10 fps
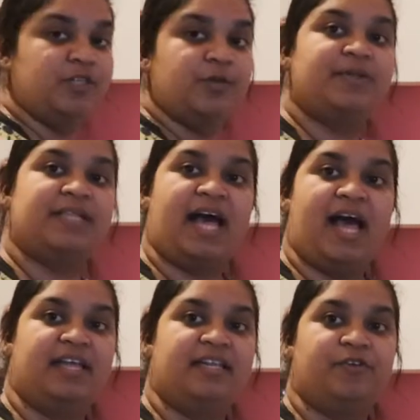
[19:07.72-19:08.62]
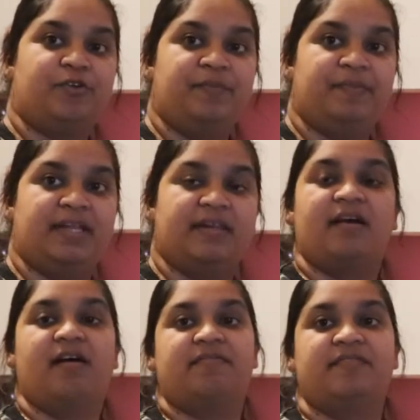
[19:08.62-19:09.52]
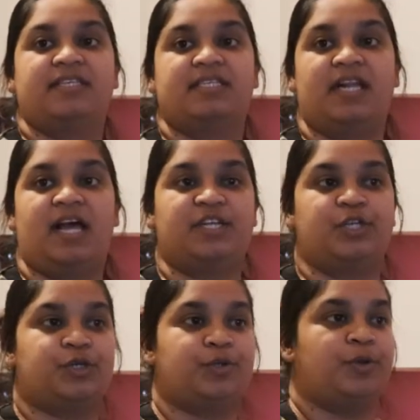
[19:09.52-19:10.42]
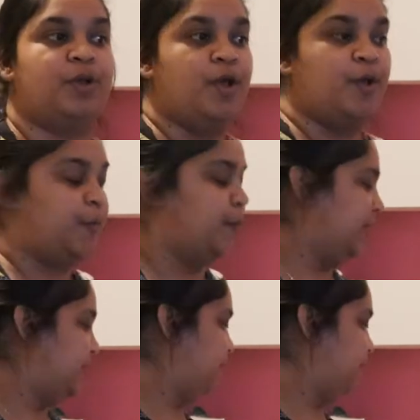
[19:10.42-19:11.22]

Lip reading: so we'll add the remainder of the cilantro with